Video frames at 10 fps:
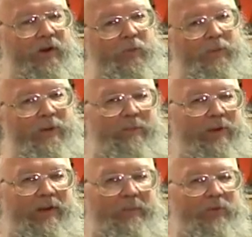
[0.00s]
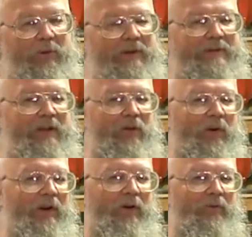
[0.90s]
what people end up doing is they
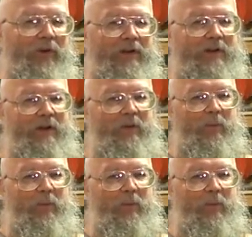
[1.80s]
lord it over each other.